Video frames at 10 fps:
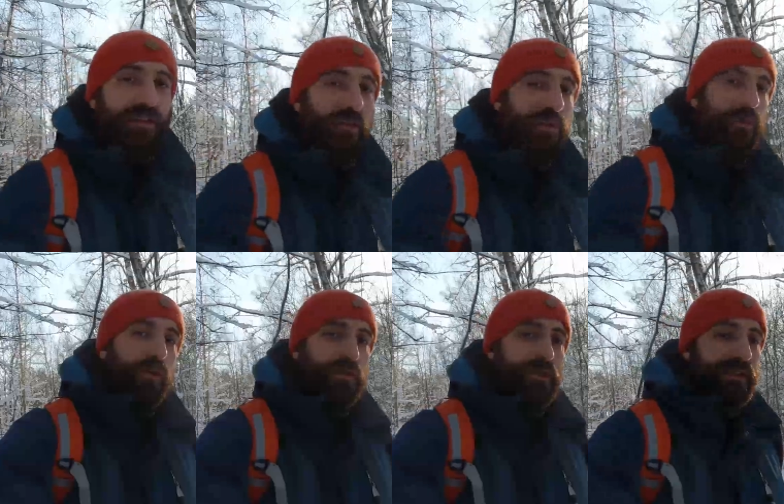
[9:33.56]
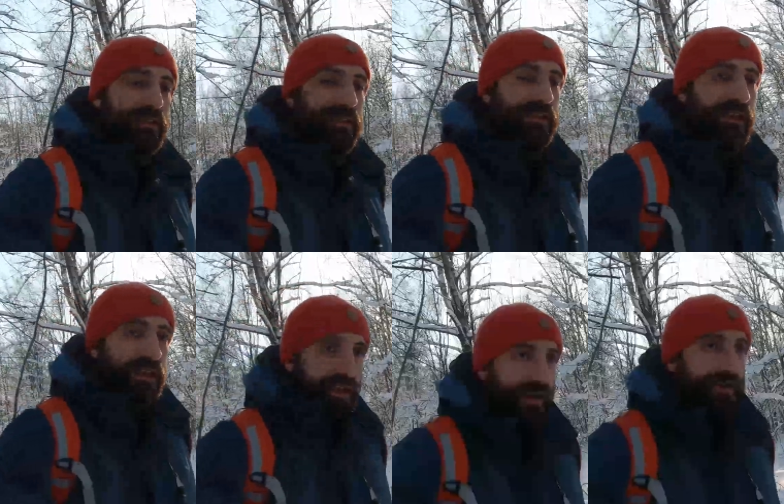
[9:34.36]
short focus distance,
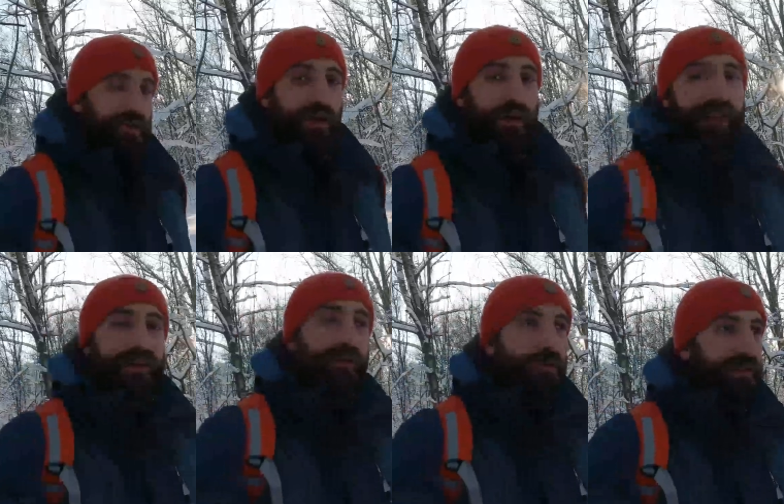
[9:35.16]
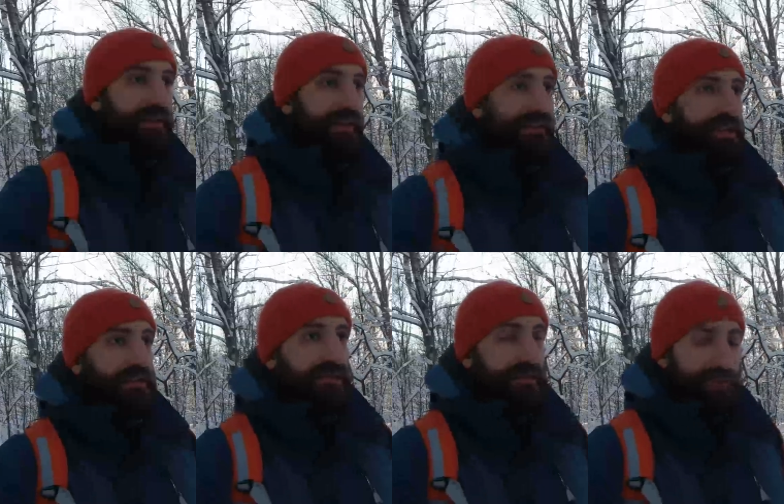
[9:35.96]
so now I need to use an extension